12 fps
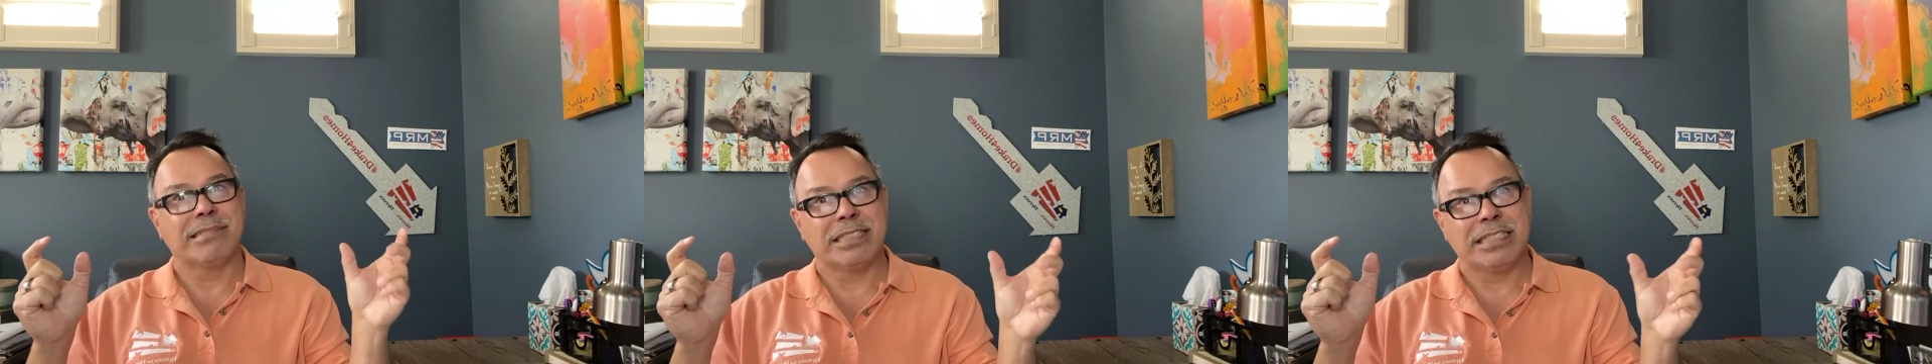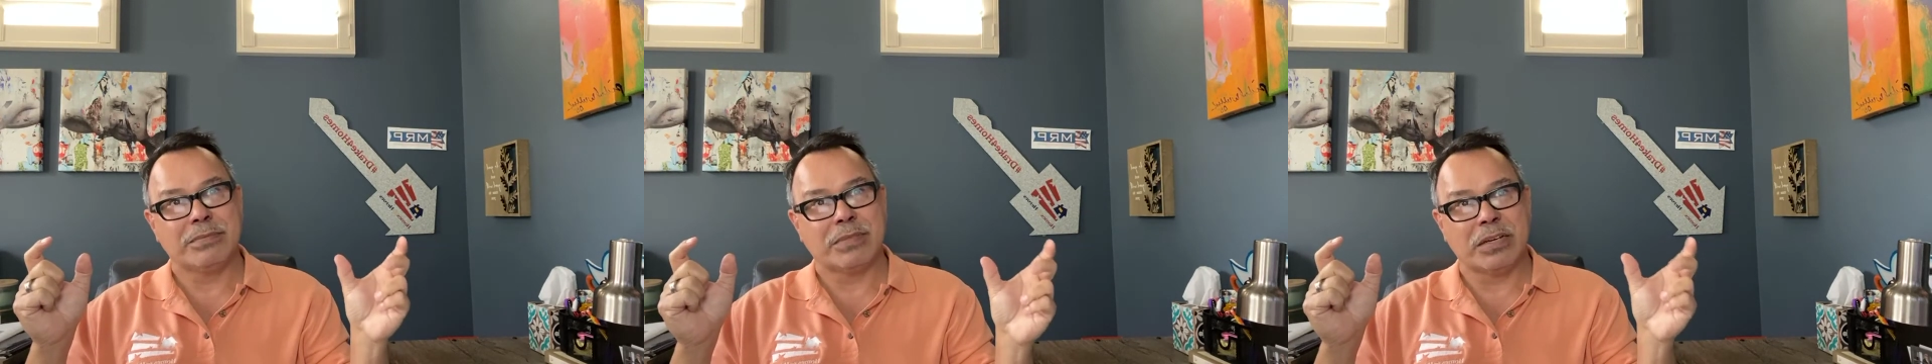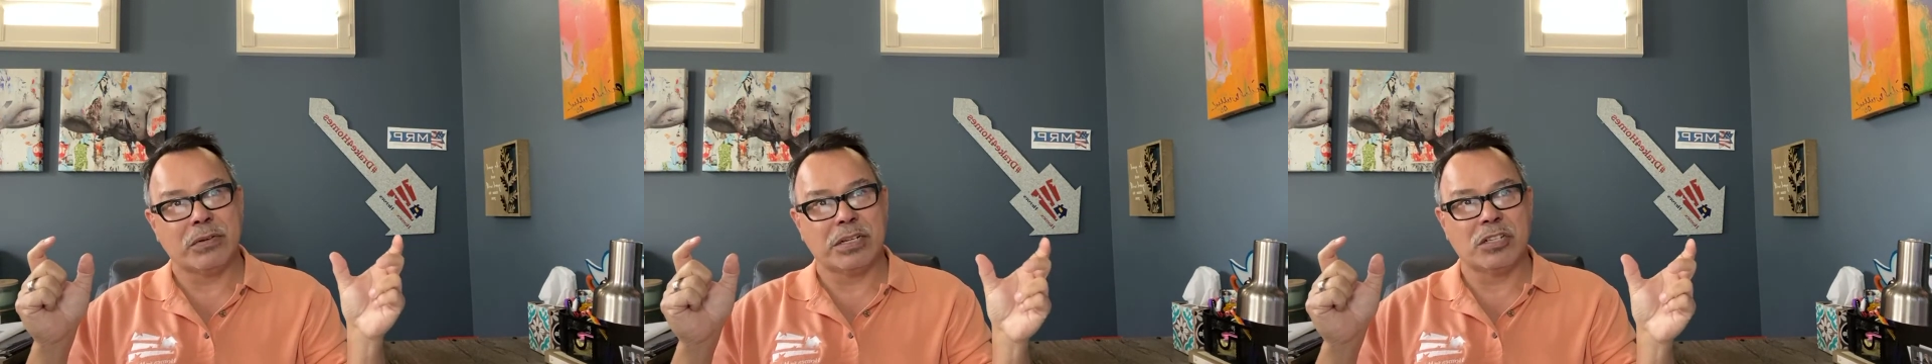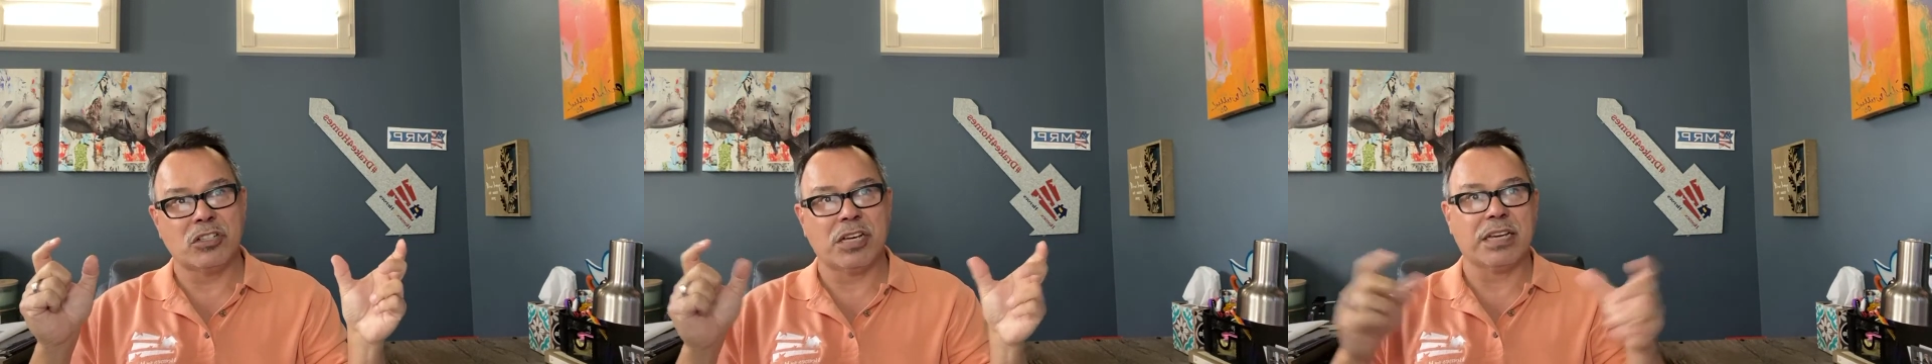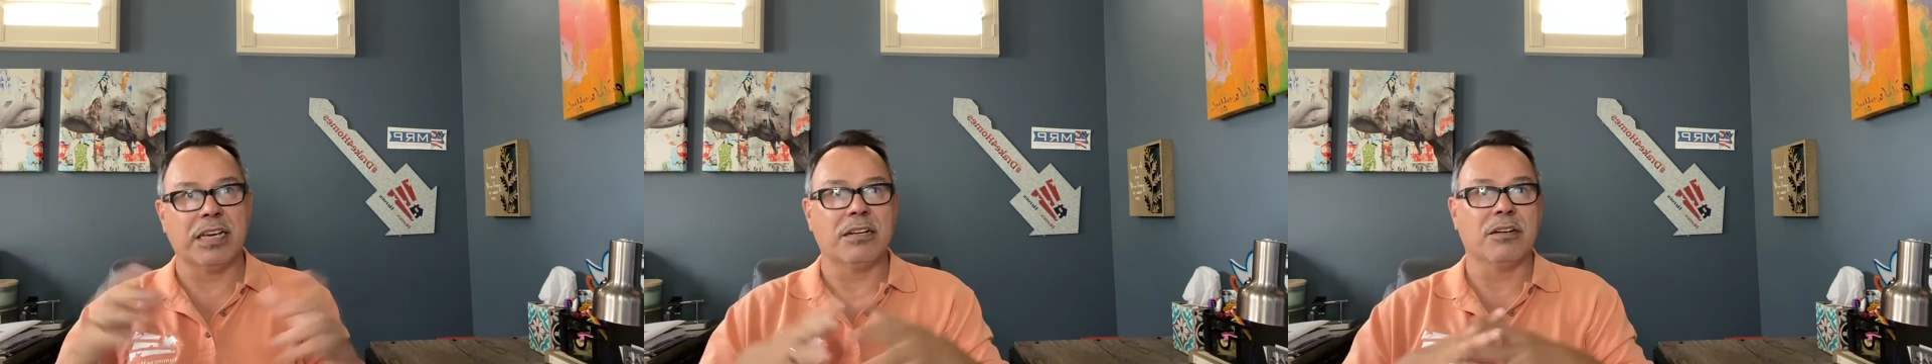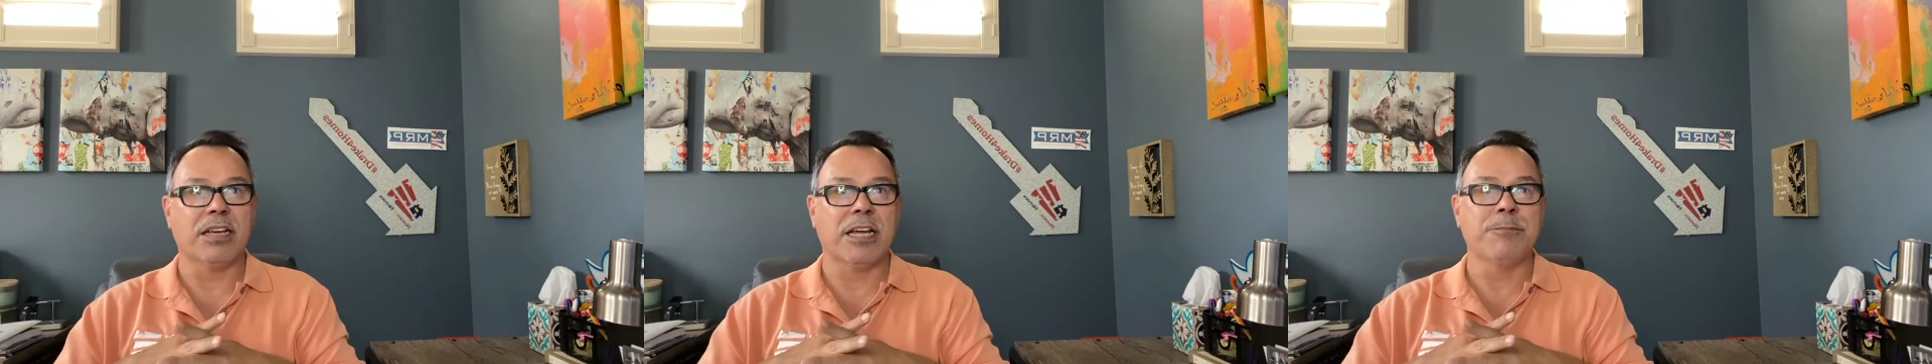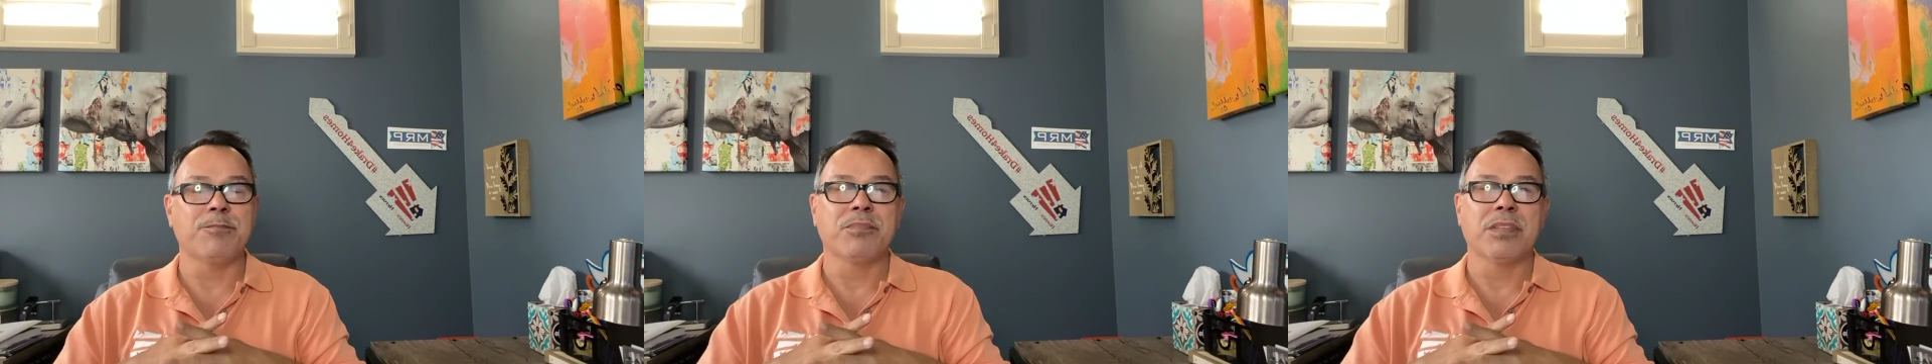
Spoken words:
you might want to check it, okay?